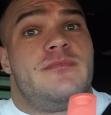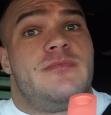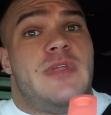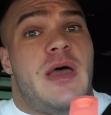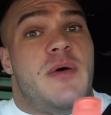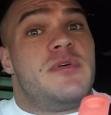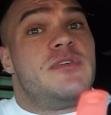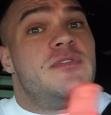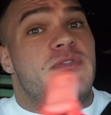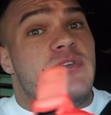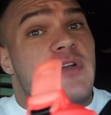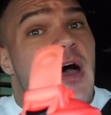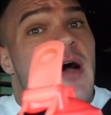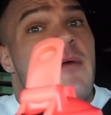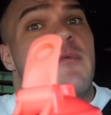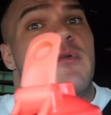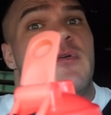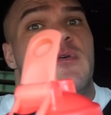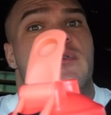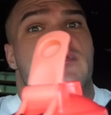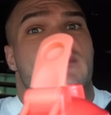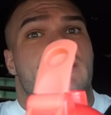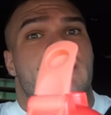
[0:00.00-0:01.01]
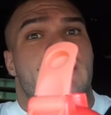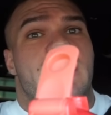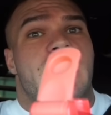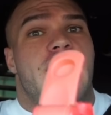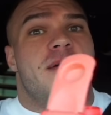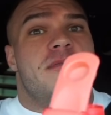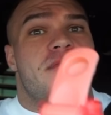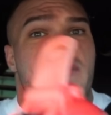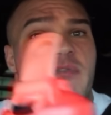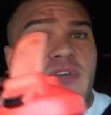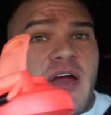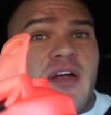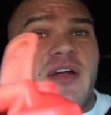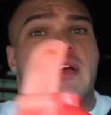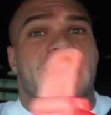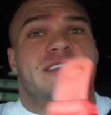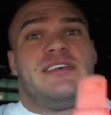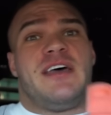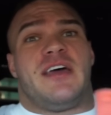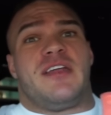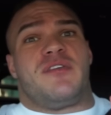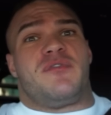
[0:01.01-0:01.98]
That was phenomenal. And I'm very
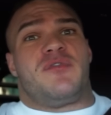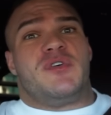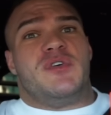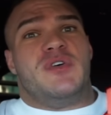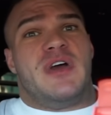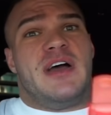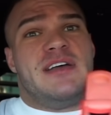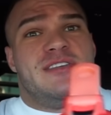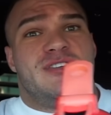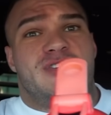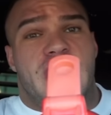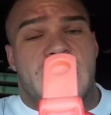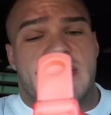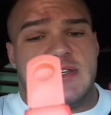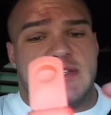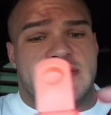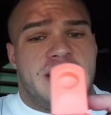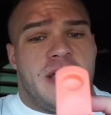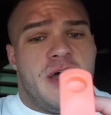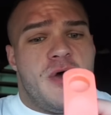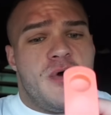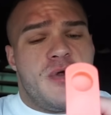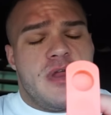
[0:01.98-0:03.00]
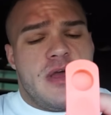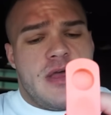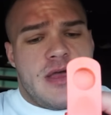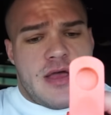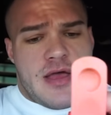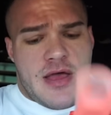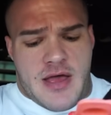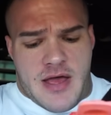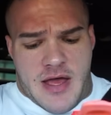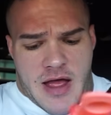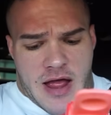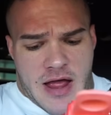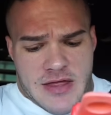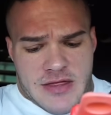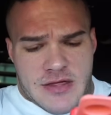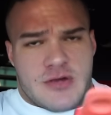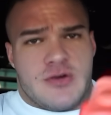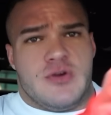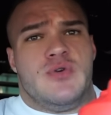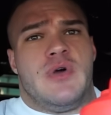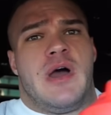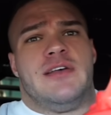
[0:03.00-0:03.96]
excited for you guys to try this out. I
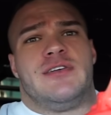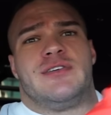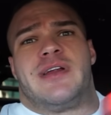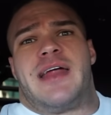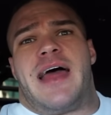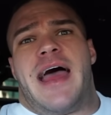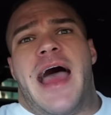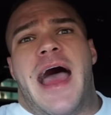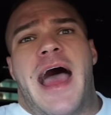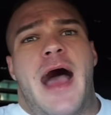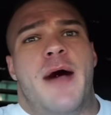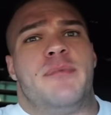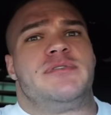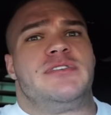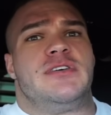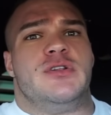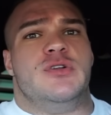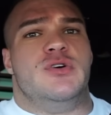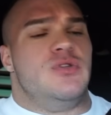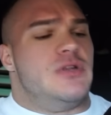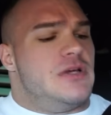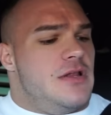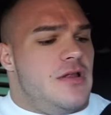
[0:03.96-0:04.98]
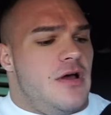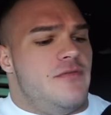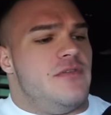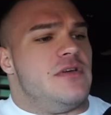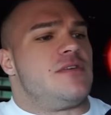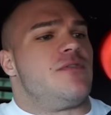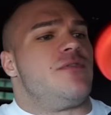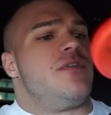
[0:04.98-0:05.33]
think you guys are gonna absolutely love this